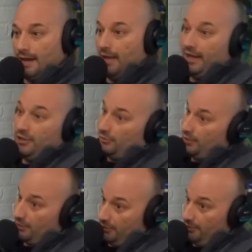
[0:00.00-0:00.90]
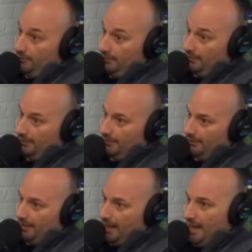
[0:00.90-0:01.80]
Now they trust you,
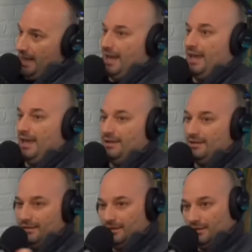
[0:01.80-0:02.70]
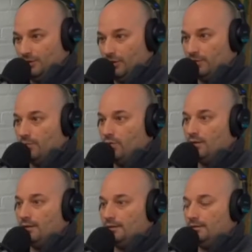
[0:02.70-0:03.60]
and so they're
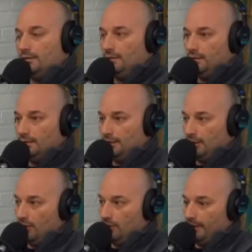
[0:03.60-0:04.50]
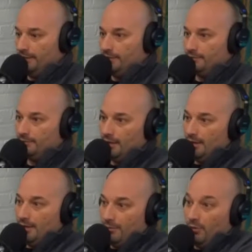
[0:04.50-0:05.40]
more, you know, in
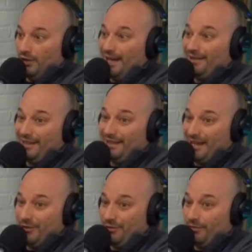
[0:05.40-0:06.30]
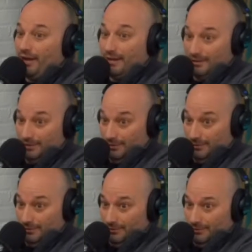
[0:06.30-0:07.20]
more likely to take your
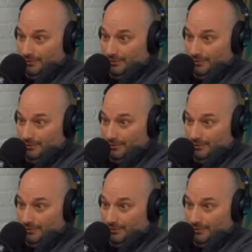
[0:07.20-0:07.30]
advice.